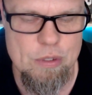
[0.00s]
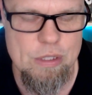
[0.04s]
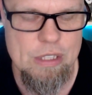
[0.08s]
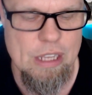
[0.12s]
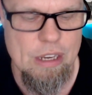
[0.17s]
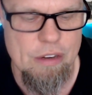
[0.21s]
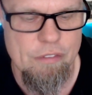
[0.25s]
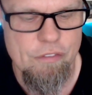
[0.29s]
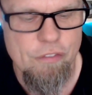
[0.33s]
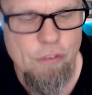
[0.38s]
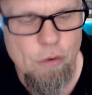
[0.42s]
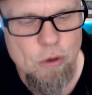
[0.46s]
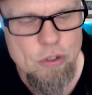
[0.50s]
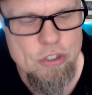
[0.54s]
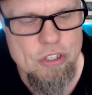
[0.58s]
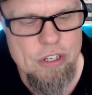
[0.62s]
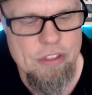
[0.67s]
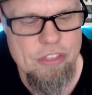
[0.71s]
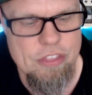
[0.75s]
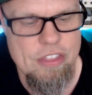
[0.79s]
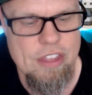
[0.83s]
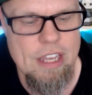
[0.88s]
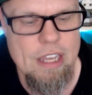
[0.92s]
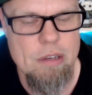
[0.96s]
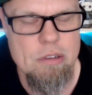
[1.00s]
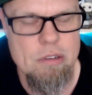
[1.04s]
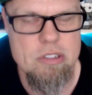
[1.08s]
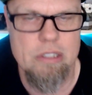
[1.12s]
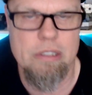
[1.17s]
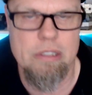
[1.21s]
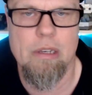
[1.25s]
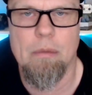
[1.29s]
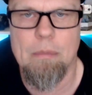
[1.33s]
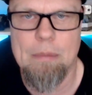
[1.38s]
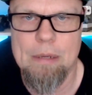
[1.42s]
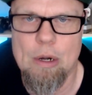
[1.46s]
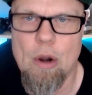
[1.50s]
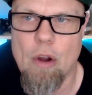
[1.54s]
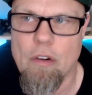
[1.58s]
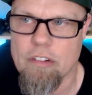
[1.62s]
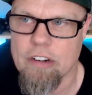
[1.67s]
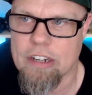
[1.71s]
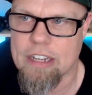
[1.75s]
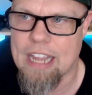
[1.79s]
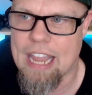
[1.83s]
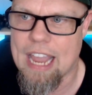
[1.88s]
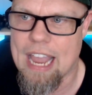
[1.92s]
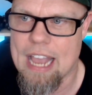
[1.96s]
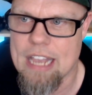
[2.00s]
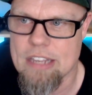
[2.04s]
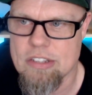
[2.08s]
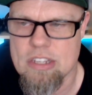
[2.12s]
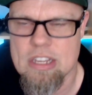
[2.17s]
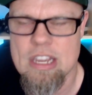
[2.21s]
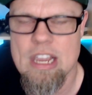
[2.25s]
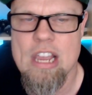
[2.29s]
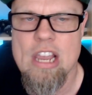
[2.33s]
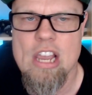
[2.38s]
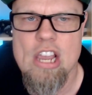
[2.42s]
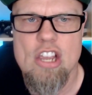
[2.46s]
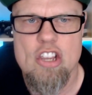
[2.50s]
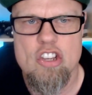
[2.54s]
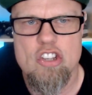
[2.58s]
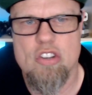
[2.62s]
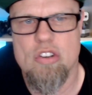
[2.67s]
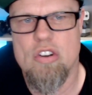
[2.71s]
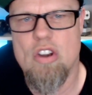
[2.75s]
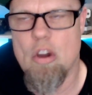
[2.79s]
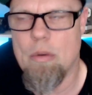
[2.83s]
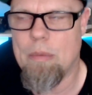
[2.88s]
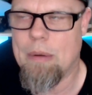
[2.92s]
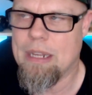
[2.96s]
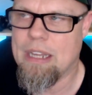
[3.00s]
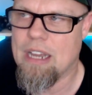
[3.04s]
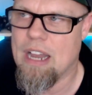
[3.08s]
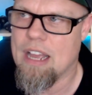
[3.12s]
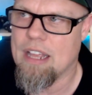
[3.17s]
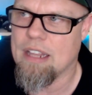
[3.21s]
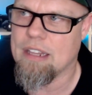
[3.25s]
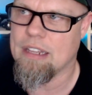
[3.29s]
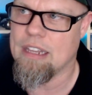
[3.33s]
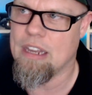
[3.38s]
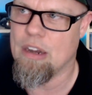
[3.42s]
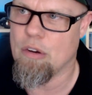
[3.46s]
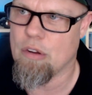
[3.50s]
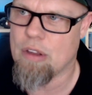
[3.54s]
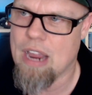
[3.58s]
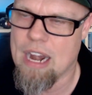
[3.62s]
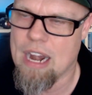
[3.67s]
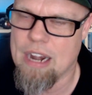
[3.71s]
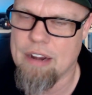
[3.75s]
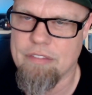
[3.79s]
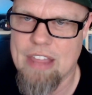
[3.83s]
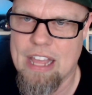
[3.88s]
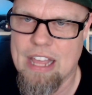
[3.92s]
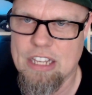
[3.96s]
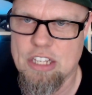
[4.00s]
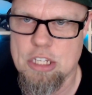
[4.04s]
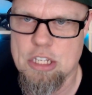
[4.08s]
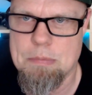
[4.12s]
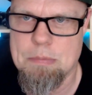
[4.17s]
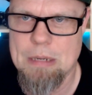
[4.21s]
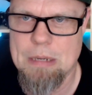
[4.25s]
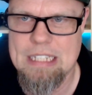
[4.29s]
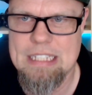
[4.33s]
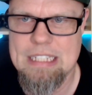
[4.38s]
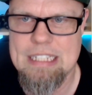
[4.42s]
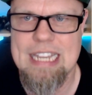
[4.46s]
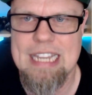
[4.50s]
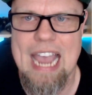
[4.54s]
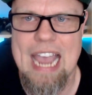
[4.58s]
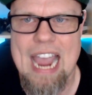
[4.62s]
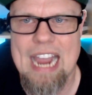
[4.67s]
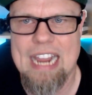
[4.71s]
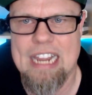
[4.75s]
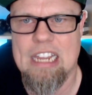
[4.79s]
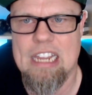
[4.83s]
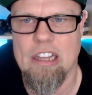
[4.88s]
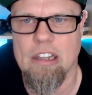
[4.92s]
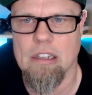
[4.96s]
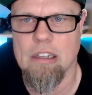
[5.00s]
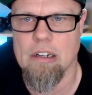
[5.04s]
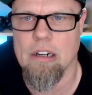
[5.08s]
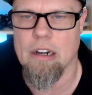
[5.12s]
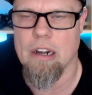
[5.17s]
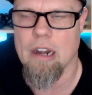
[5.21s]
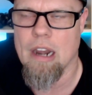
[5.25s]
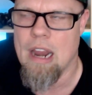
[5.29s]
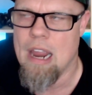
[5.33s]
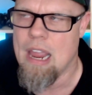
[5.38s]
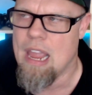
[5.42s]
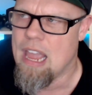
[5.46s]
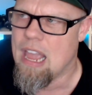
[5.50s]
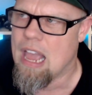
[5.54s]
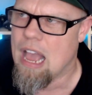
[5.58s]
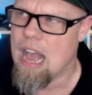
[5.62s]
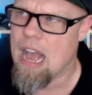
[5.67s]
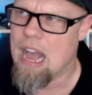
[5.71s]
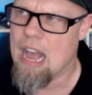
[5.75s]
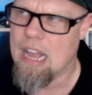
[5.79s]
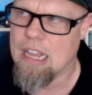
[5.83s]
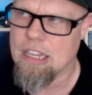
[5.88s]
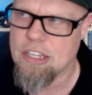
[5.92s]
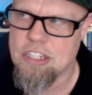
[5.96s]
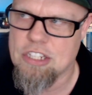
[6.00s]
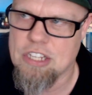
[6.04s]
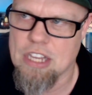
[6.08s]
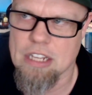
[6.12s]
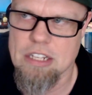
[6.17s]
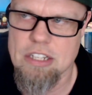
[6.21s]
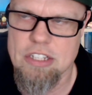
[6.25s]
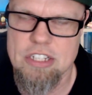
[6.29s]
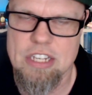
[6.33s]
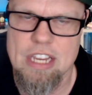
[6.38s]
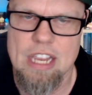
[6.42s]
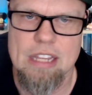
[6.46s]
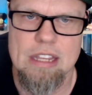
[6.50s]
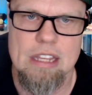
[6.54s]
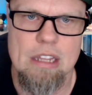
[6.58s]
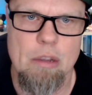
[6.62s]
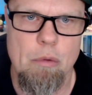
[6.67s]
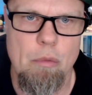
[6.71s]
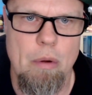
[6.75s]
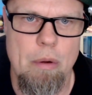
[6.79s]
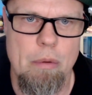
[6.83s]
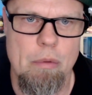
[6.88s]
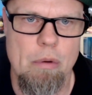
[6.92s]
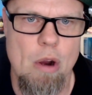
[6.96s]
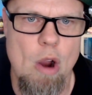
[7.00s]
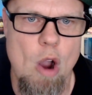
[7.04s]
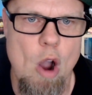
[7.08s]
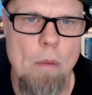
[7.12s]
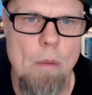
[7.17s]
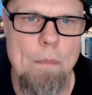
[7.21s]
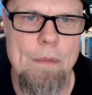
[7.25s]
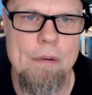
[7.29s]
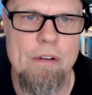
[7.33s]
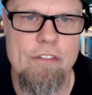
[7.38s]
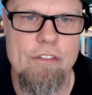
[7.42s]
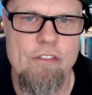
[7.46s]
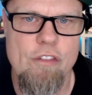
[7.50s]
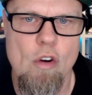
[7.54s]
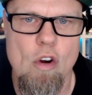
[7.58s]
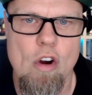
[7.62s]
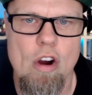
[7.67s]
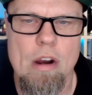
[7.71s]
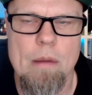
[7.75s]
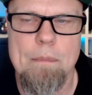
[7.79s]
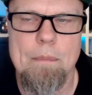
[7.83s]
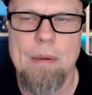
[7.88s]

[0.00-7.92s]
The unfortunate thing, it was a little bit overcast, so nobody got, you know, kind of that spectacular sunset that we were hoping for.